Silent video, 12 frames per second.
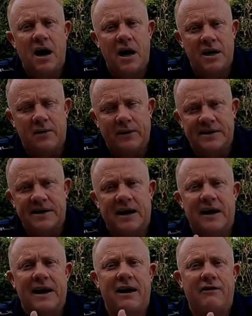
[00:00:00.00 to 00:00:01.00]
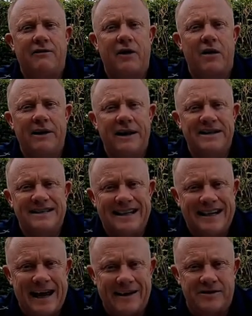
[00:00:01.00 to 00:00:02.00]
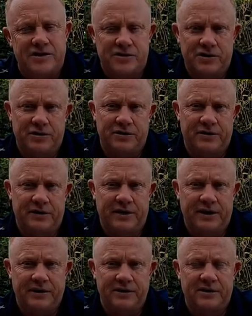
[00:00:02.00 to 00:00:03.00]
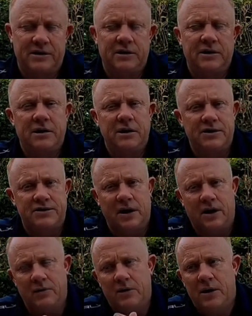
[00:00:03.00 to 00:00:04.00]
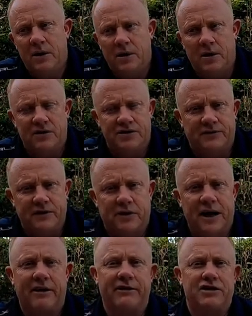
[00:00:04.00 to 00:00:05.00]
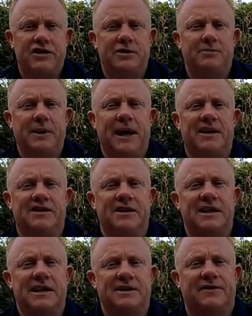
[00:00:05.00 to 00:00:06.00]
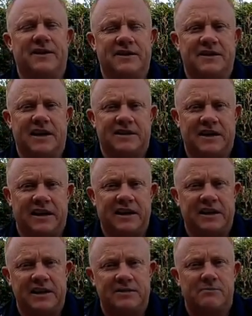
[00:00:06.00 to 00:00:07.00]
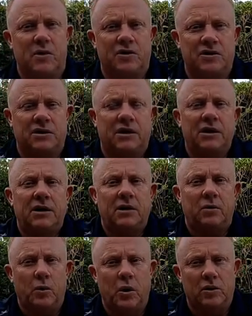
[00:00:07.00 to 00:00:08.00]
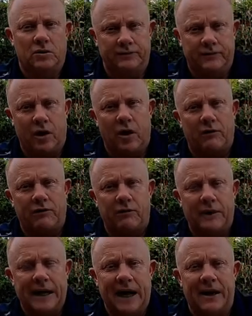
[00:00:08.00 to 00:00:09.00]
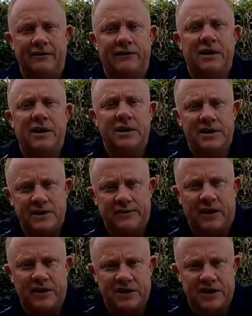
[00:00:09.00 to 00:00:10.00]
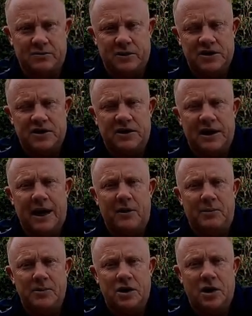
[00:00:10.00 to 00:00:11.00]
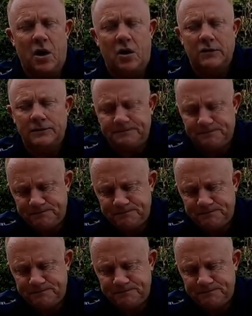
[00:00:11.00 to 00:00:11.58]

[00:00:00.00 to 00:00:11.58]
I know exactly how far it is to get to certain things. So lots of you carry GPS, and that's fantastic. In this modern world of golf, we have devices which can help us along,